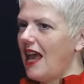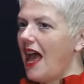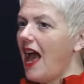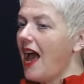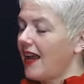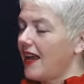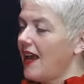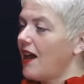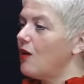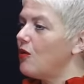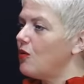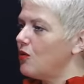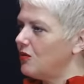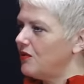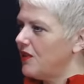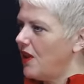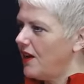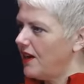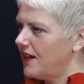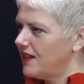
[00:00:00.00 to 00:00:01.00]
hang out all
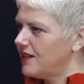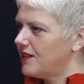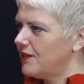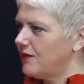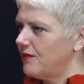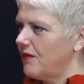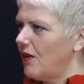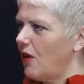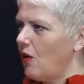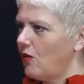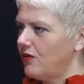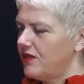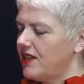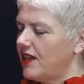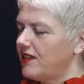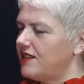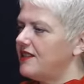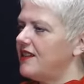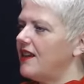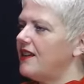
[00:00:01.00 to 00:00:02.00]
night on
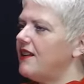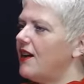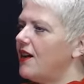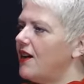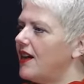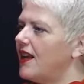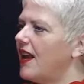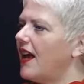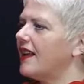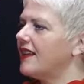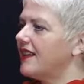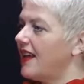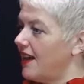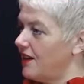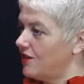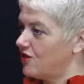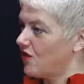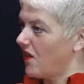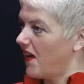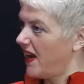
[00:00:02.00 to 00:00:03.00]
Saturday night and
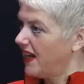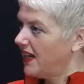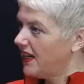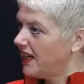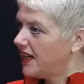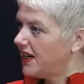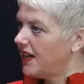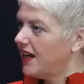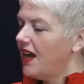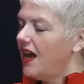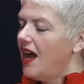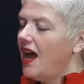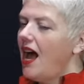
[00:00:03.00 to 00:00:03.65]
get a drink.